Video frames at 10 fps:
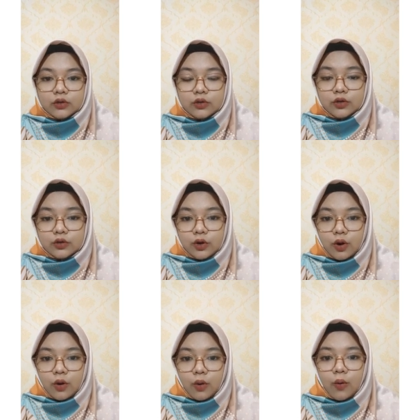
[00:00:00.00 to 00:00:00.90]
Do you
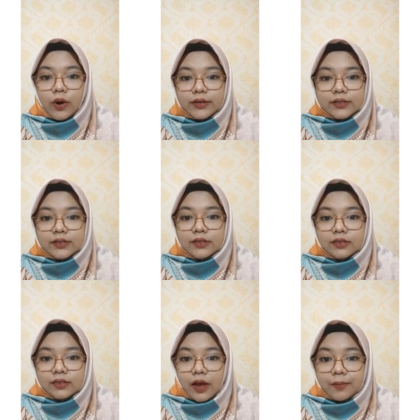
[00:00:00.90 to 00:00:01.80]
know what is the
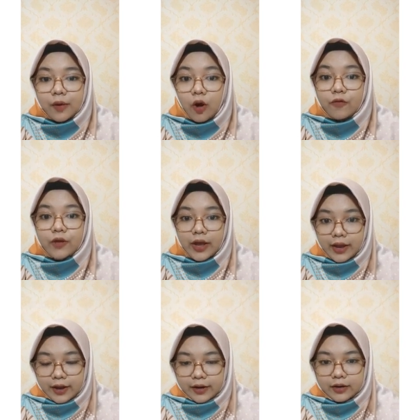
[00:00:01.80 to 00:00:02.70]
type of
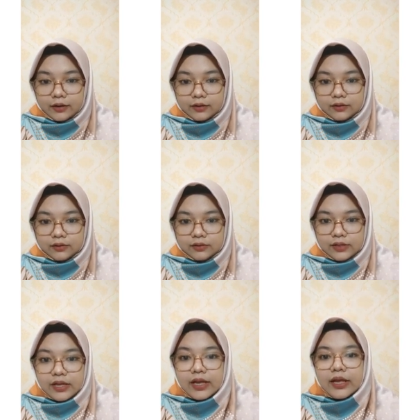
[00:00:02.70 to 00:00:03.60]
hair?
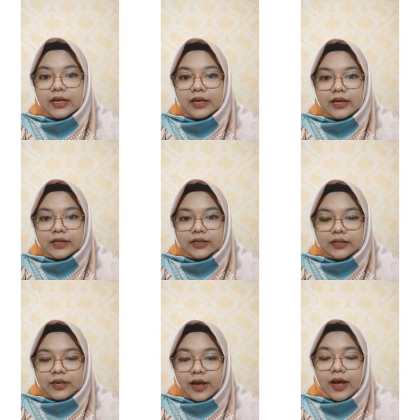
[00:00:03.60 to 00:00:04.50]

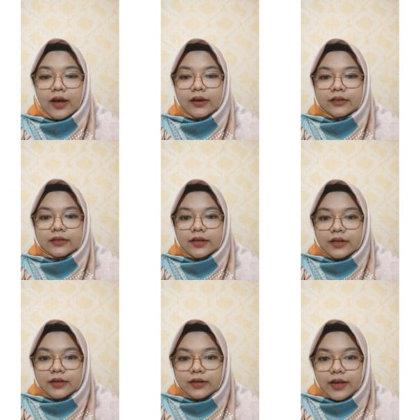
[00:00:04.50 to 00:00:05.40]
Yeah,
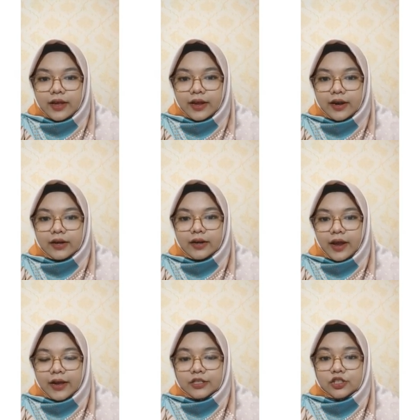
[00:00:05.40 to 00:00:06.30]
the hair
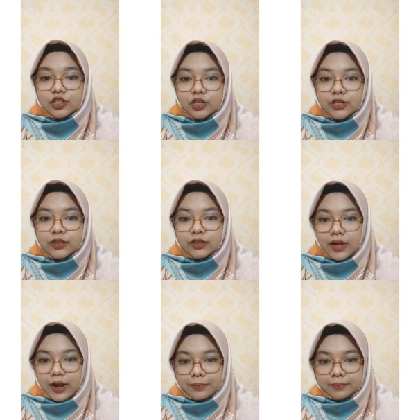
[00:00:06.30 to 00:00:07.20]
has three
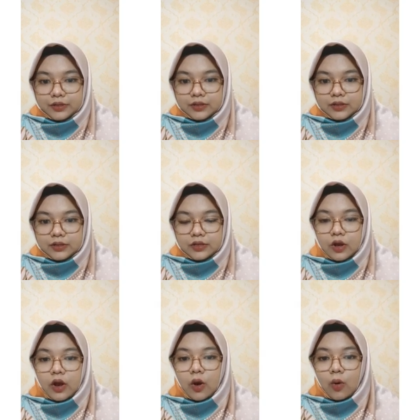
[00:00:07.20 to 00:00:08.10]
types.
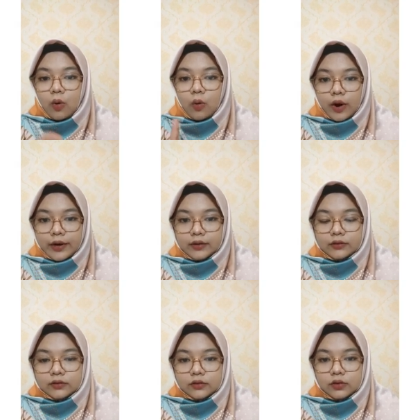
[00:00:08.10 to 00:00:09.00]

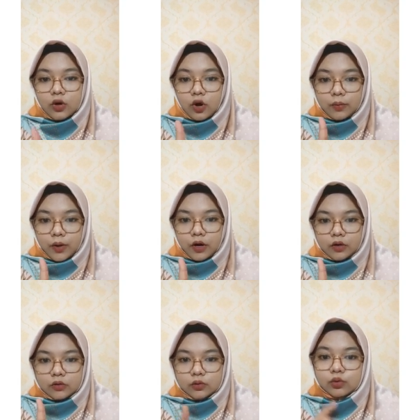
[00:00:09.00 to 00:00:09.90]
1.
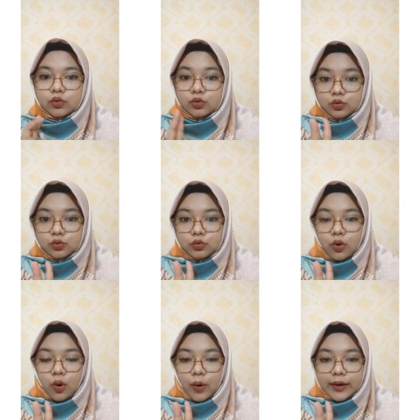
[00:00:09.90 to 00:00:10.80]
Normal 2.
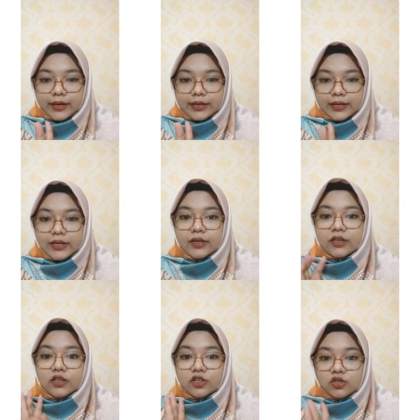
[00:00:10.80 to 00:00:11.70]
Oily
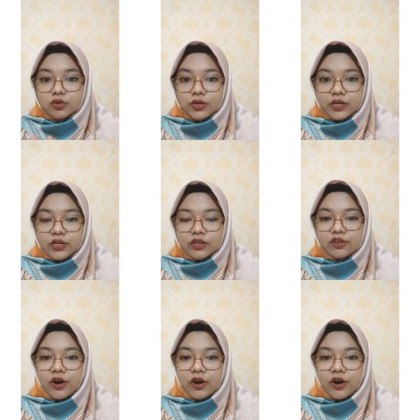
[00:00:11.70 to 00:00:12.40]
3.